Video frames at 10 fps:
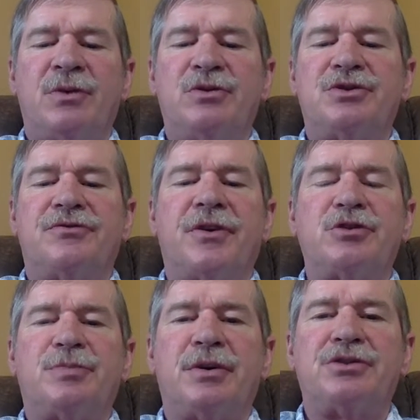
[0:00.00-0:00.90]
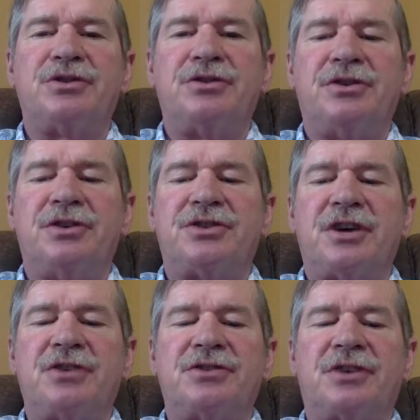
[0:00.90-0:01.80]
was the first person to
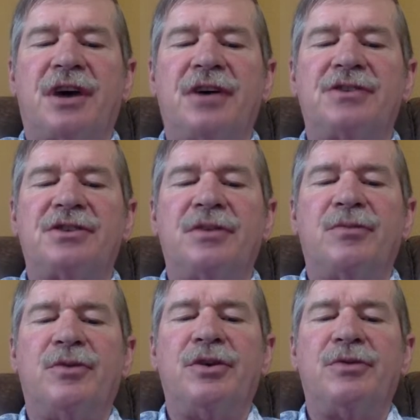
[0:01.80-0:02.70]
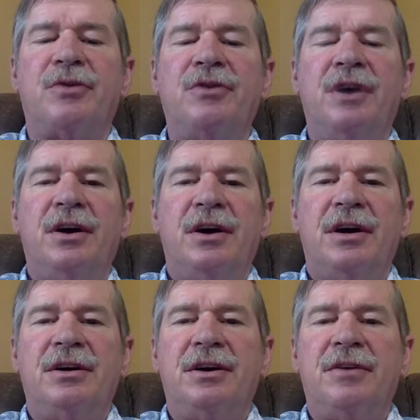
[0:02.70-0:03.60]
discuss the concept when he wrote,
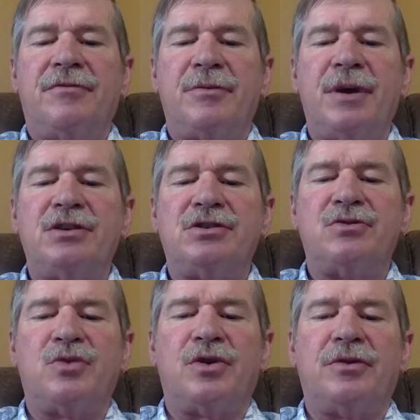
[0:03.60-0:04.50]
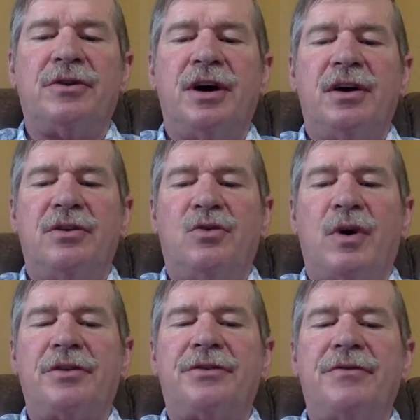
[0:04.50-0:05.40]
"In an information world, the
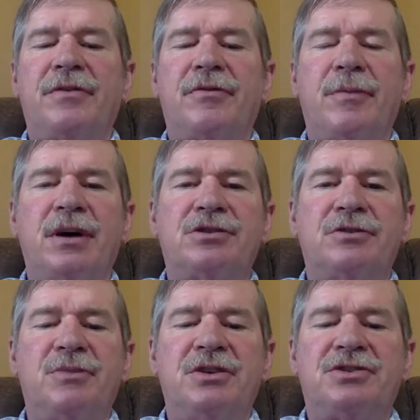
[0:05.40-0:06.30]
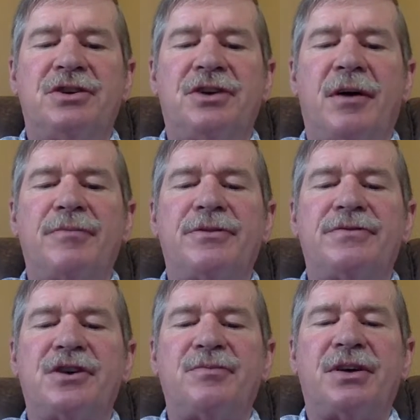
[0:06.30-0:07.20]
wealth of information means a depth
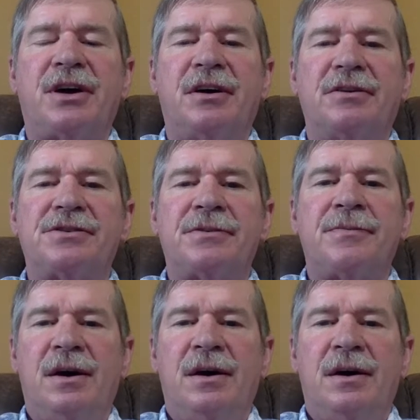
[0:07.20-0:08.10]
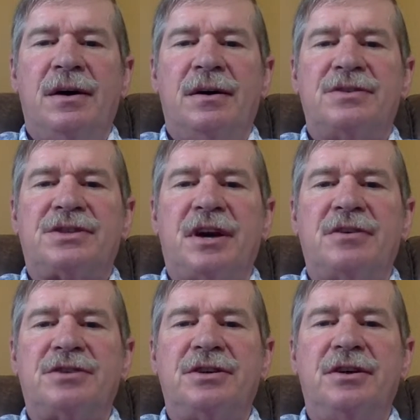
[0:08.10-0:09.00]
of something else, a
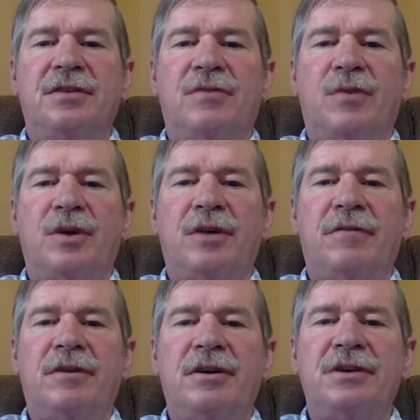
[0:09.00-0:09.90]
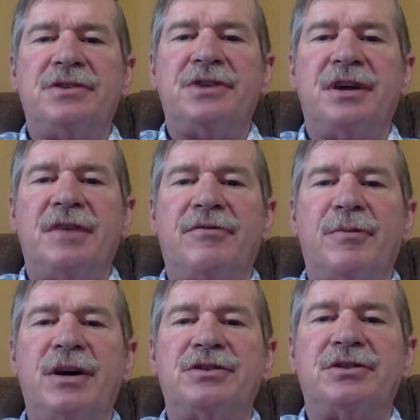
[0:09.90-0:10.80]
scarcity of whatever it is that
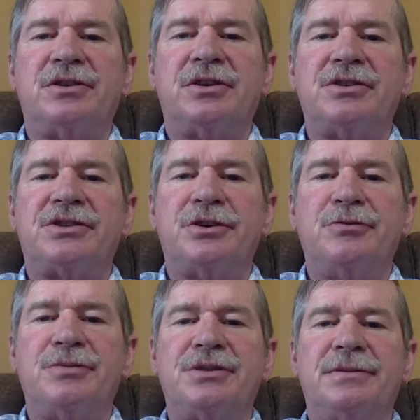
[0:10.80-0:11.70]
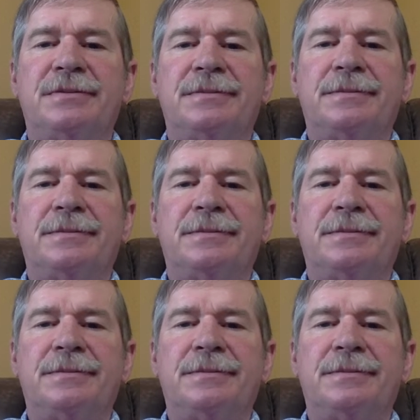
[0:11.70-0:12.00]
information consumes."